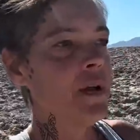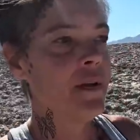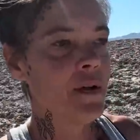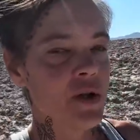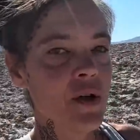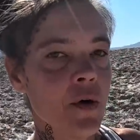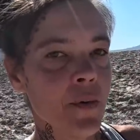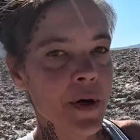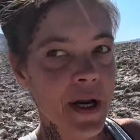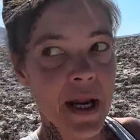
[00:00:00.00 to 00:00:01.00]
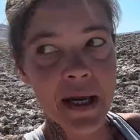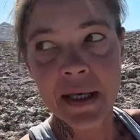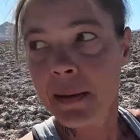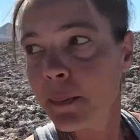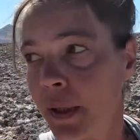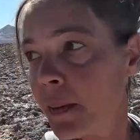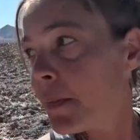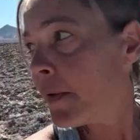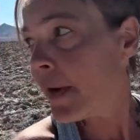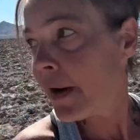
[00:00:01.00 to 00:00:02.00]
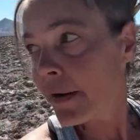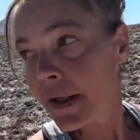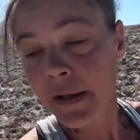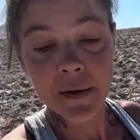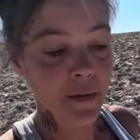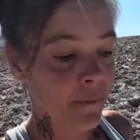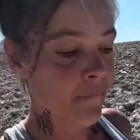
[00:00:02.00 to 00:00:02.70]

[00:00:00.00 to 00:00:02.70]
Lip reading: there's no naked people out here.